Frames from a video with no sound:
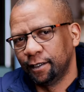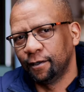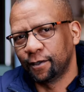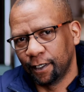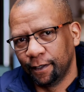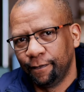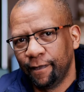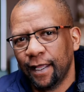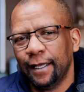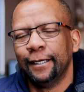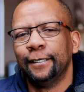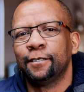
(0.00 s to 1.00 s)
okay.
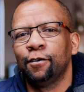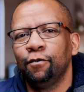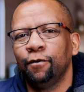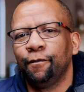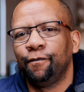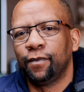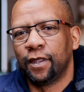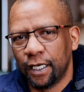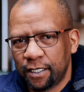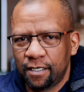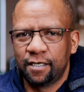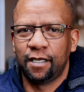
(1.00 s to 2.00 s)
So
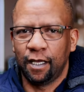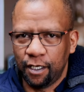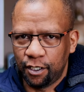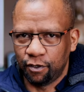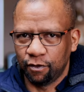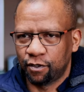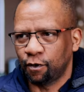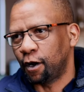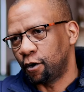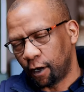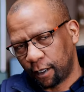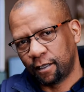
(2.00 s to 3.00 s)
this is the issue. So I
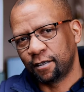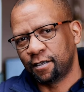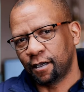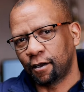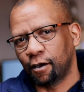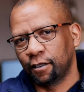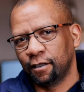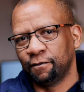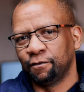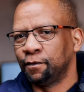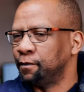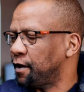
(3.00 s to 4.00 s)
got this, I got
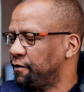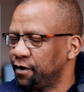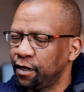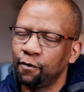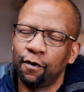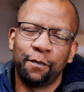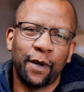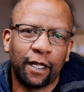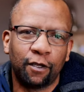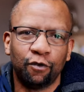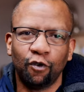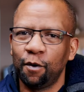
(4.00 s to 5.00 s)
everything went
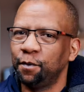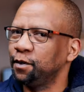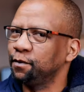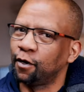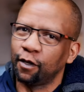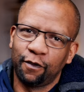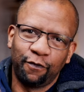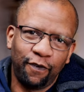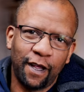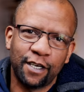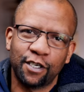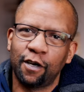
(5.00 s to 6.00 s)
back to normal, got the
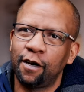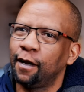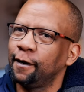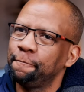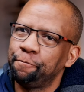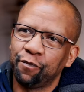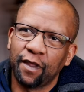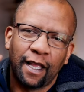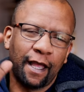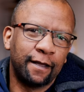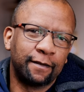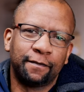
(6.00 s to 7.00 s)
flash on,
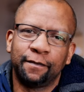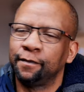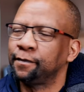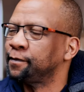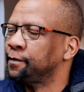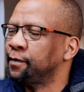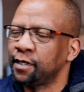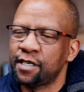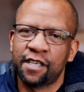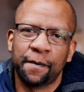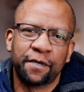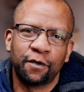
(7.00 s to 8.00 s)
the
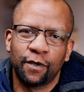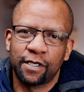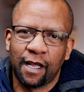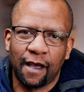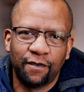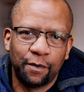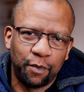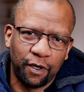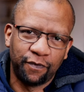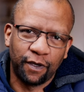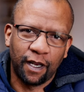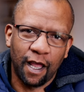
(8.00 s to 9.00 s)
reception was covered
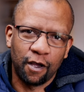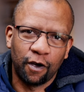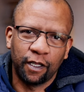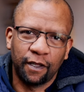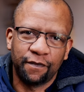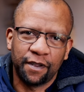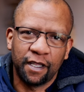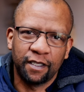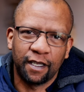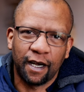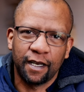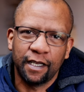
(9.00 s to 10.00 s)
perfectly. I got
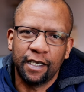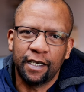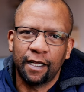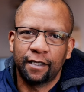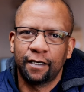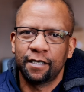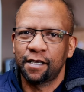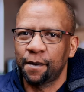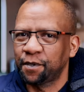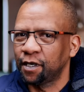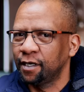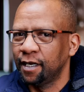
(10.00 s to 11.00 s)
everything that I needed at the
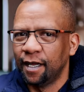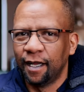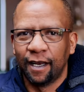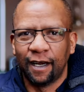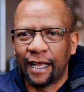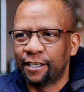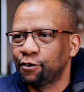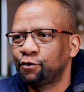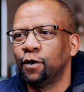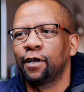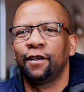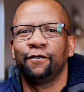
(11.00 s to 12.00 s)
reception. Lights was
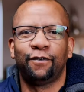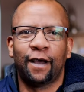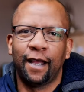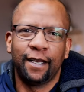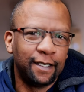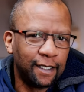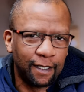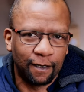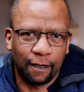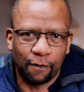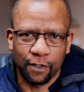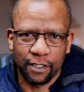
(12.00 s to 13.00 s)
working fine.
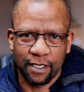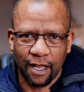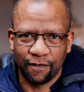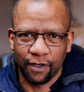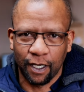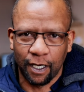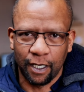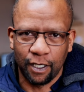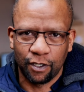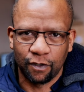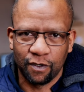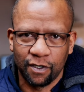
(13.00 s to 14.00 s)
I wasn't having any
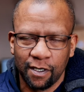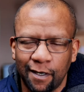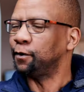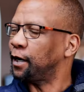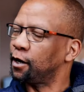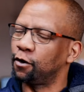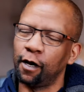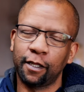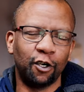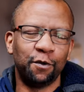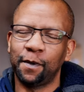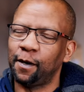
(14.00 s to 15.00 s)
issues. When I
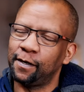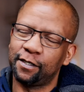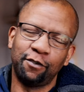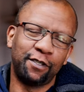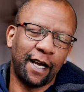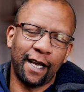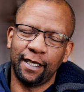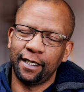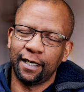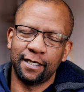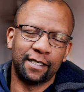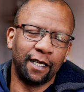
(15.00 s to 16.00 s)
got home, I was too
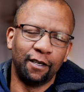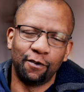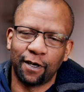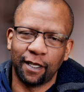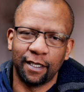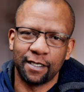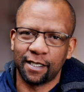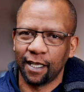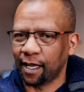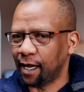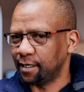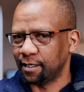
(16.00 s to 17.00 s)
tired. I said, look at this
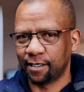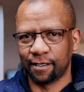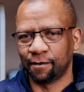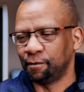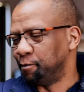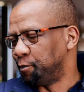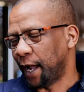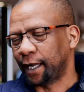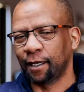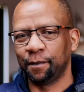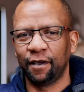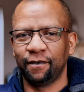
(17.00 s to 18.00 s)
thing. I just
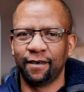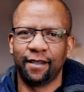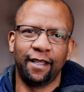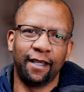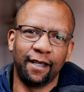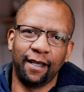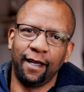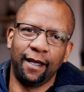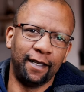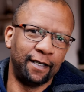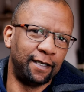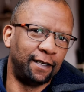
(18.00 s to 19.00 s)
backed up everything
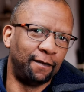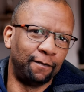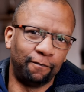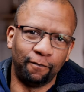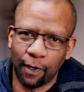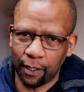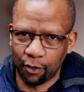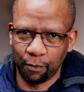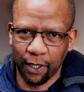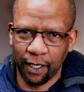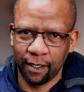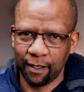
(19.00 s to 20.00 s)
and went to
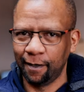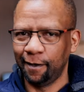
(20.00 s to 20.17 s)
bed.